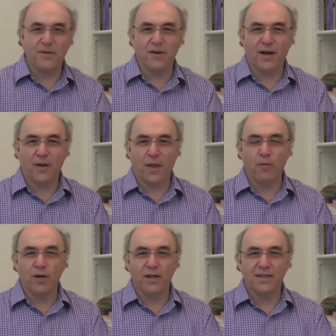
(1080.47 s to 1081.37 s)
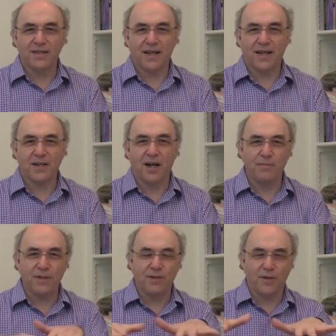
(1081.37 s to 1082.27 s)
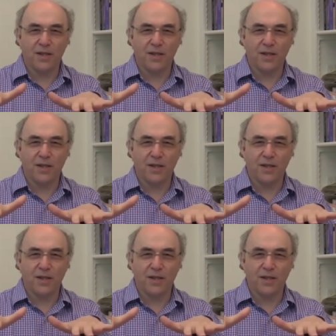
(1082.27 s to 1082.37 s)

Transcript: how that worked at that time, but, you know,